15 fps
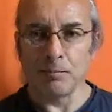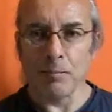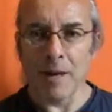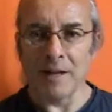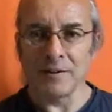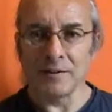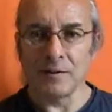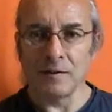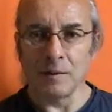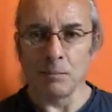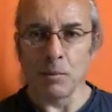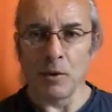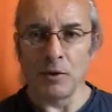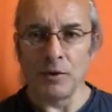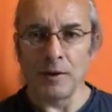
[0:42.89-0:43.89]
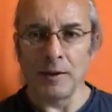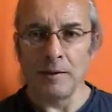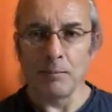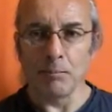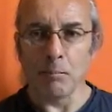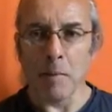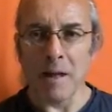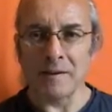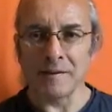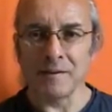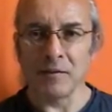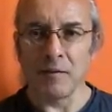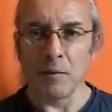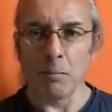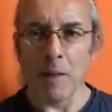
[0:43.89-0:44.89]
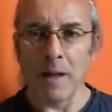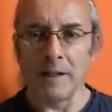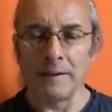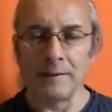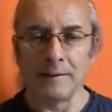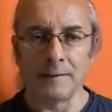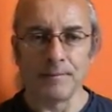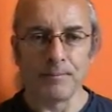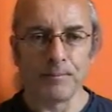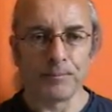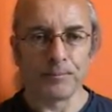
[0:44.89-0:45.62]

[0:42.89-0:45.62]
master the body, master the mind.